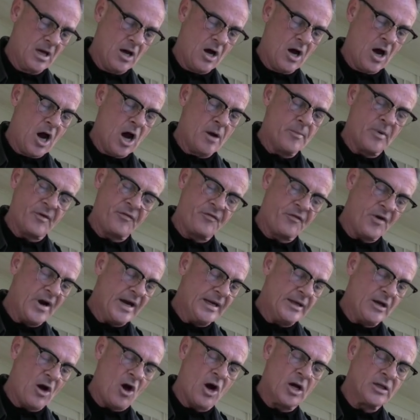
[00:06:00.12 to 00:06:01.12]
I'm
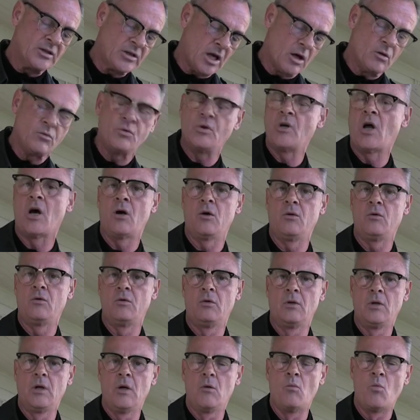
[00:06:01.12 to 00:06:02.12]
afraid I don't know
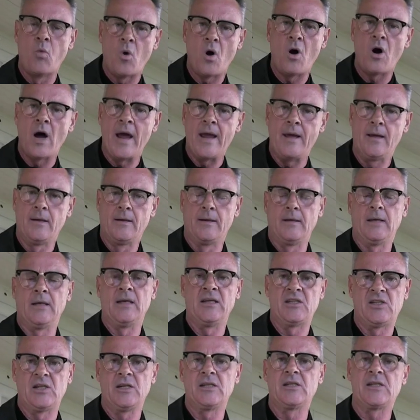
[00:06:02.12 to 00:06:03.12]
why
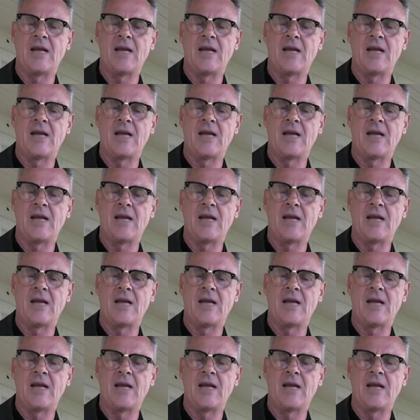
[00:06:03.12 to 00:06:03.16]
it is